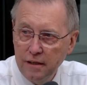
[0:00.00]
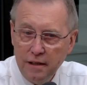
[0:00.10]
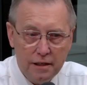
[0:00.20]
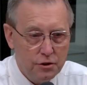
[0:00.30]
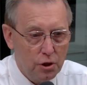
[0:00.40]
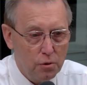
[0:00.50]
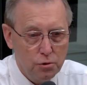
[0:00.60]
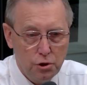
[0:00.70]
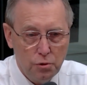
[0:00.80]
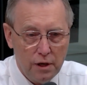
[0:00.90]
and
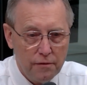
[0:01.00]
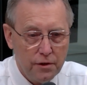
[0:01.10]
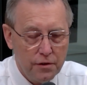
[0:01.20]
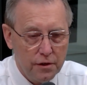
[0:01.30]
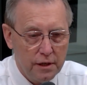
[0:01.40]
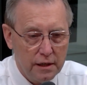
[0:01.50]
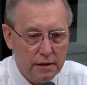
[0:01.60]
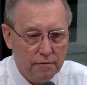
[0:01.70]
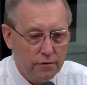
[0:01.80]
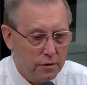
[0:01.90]
shows you
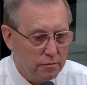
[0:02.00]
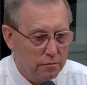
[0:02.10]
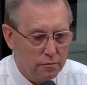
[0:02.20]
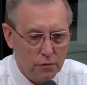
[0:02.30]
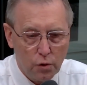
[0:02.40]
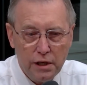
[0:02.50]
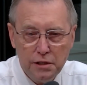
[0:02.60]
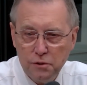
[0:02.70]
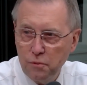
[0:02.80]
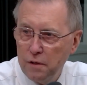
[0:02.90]
everything from
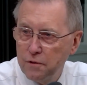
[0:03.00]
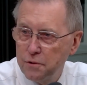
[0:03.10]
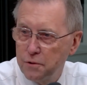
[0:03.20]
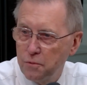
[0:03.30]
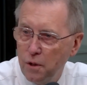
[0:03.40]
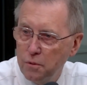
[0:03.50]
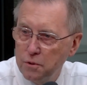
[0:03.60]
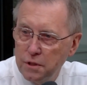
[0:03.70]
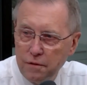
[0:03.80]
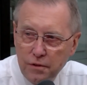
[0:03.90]
creeks and rivers and
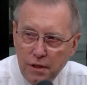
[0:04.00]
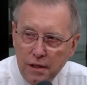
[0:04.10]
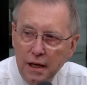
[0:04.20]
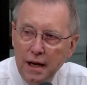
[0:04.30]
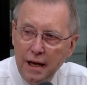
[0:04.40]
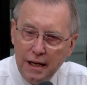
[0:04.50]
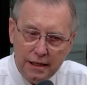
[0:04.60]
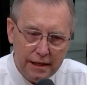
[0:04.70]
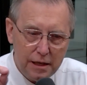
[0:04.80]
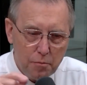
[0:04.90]
roads and everything, and
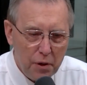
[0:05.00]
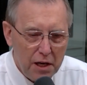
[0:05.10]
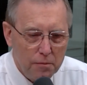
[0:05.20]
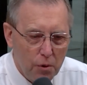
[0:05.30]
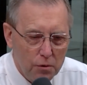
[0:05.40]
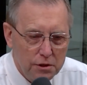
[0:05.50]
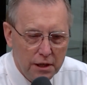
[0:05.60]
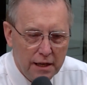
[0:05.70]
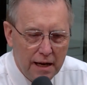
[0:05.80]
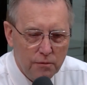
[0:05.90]
then it pinpoints
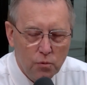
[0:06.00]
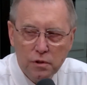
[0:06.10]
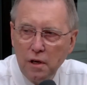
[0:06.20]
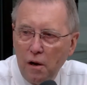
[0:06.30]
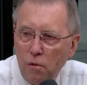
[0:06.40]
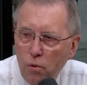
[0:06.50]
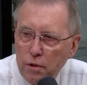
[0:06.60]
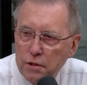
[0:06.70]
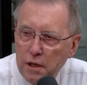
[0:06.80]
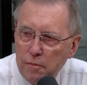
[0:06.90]
that 911 call where
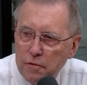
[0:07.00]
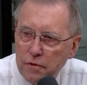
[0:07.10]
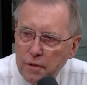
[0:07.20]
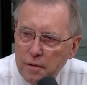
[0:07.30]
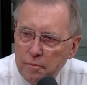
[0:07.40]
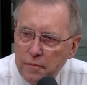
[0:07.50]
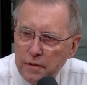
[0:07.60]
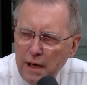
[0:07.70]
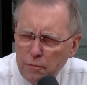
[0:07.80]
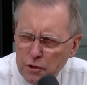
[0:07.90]
it's coming from.
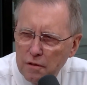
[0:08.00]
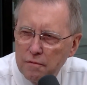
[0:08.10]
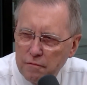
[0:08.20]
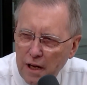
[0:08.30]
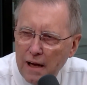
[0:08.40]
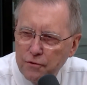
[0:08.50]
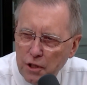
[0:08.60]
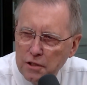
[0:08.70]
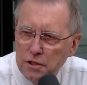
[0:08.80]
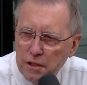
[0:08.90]
That was a
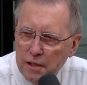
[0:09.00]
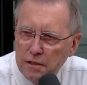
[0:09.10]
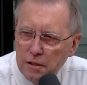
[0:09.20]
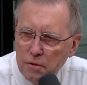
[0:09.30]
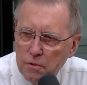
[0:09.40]
life-changing thing too, wasn't